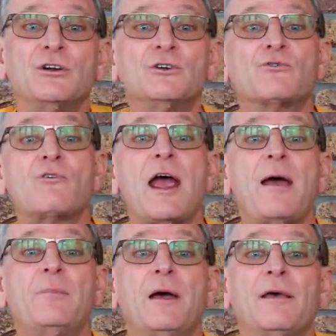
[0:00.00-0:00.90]
to
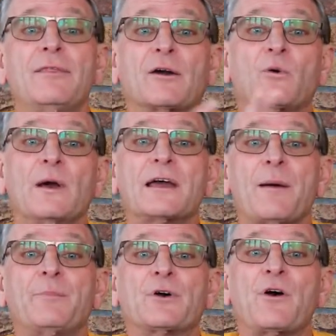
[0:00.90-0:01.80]
grab that quick
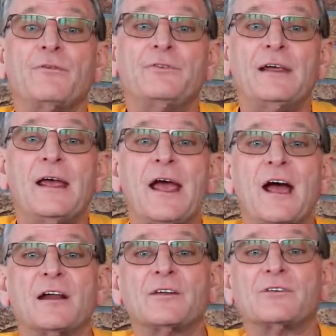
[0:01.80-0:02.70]
cup of coffee
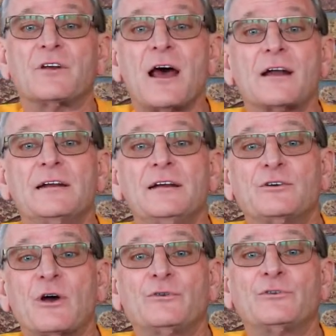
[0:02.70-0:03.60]
and our slightly
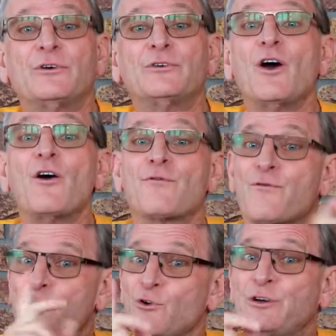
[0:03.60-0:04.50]
toasted
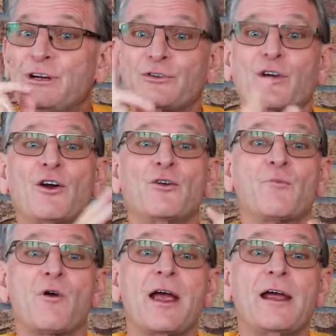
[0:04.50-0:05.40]
fruity soda
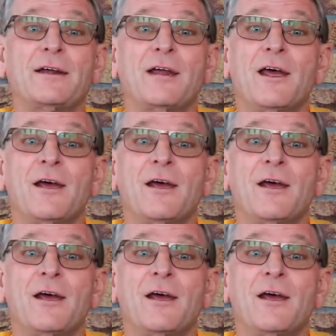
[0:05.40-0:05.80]
bread